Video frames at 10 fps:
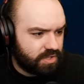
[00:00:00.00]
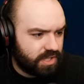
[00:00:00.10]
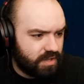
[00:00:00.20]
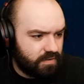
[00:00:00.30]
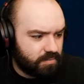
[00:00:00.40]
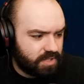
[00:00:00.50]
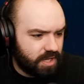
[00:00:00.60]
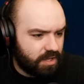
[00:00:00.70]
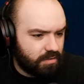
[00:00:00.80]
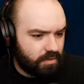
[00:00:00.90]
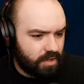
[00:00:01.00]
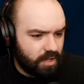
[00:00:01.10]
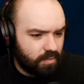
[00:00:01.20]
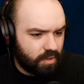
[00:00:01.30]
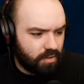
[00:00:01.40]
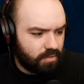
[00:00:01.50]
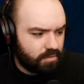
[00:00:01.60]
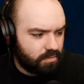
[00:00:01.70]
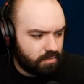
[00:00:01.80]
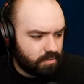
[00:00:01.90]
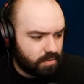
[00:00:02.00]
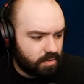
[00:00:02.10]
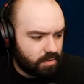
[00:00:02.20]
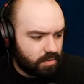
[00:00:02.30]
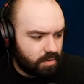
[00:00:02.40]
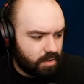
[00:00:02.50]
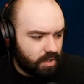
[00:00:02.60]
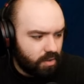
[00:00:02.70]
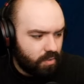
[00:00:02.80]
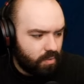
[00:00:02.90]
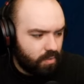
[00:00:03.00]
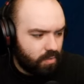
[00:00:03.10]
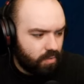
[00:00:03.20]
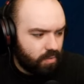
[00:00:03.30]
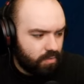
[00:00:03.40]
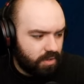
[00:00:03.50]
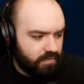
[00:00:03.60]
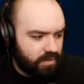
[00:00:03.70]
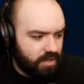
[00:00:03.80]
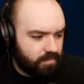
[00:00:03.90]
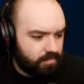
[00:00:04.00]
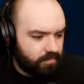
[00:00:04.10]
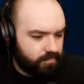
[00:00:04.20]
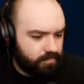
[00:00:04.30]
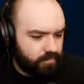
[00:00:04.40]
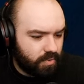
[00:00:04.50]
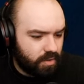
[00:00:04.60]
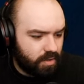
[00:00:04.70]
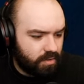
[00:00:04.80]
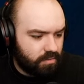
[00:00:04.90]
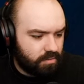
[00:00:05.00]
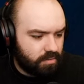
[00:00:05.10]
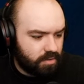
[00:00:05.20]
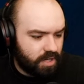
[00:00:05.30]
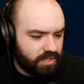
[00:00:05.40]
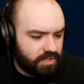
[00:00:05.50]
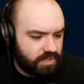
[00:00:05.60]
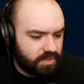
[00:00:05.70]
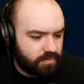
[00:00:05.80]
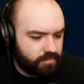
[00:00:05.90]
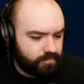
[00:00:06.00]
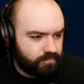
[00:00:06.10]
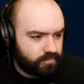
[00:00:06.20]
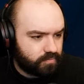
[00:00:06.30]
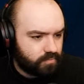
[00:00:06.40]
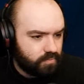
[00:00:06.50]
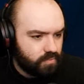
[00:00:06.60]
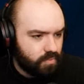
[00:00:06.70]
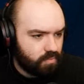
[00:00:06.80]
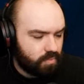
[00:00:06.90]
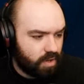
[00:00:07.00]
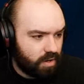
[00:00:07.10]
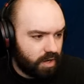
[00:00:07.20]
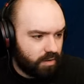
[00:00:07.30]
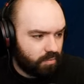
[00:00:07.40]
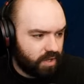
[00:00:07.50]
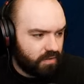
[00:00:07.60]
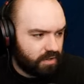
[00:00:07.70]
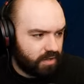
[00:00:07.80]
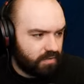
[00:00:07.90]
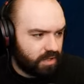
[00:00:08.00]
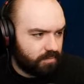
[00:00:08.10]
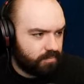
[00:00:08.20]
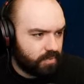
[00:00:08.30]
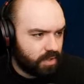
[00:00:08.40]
just leave it up to Ian. There we go. Yo, level up. Nice. All right, we have a level up.